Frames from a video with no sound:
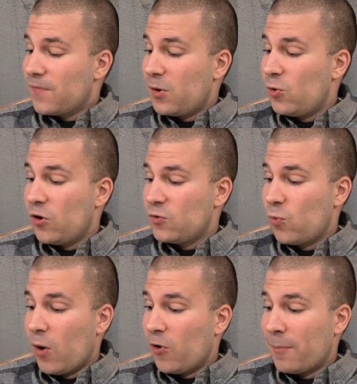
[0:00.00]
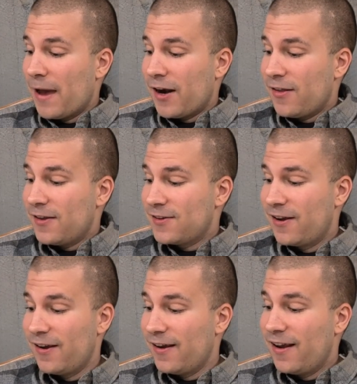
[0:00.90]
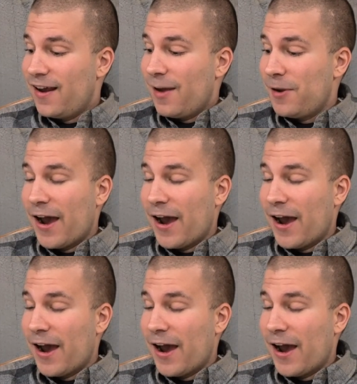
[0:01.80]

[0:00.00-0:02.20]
And who knows what will come out of this? I mean,